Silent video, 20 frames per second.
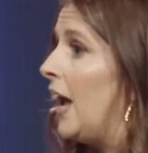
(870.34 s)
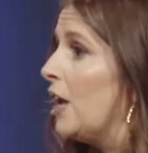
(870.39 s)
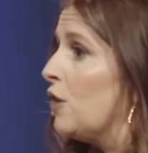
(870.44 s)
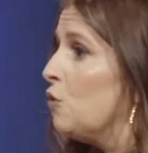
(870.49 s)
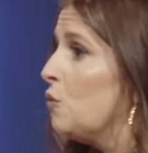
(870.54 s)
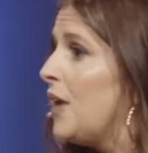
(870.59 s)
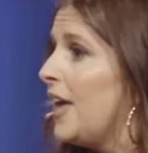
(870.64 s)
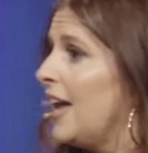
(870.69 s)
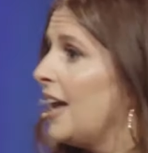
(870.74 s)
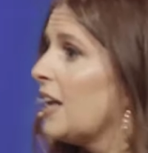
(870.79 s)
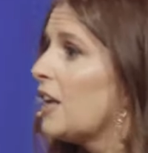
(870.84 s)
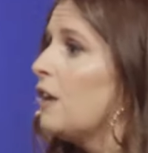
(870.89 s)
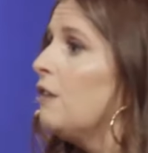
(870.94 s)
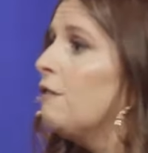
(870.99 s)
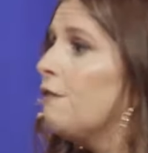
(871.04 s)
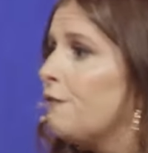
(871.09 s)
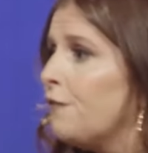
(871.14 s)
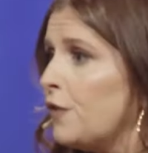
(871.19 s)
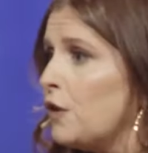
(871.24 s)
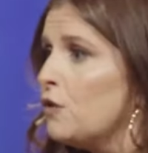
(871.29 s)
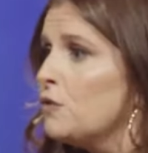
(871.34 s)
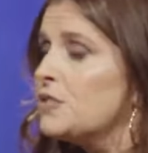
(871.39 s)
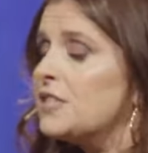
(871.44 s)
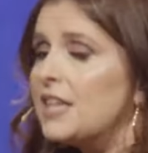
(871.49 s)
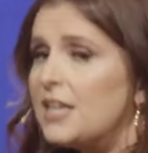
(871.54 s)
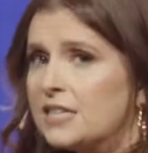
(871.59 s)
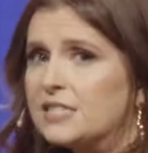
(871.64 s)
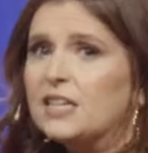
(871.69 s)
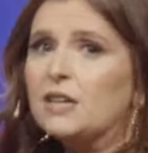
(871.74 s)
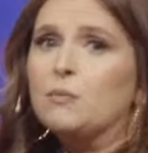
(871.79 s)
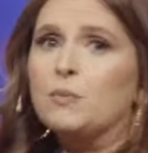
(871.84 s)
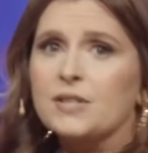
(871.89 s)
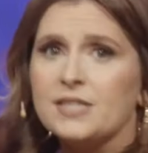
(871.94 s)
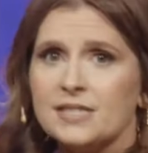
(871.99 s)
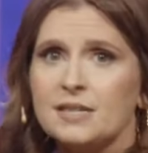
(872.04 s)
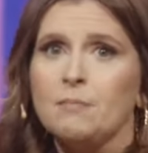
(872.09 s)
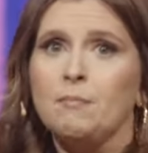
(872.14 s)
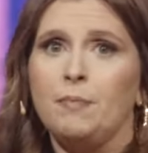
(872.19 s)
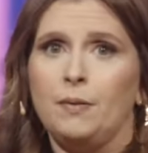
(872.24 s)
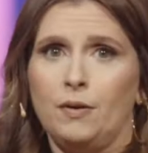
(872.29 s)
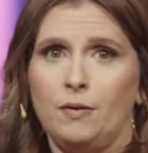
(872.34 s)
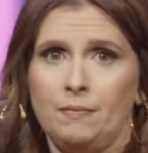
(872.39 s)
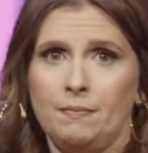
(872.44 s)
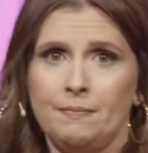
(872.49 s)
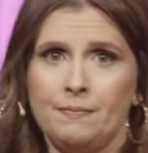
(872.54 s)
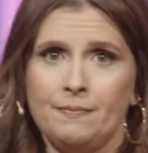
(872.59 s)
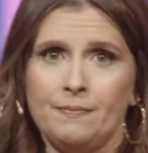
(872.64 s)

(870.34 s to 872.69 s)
You can't confuse easy with simple.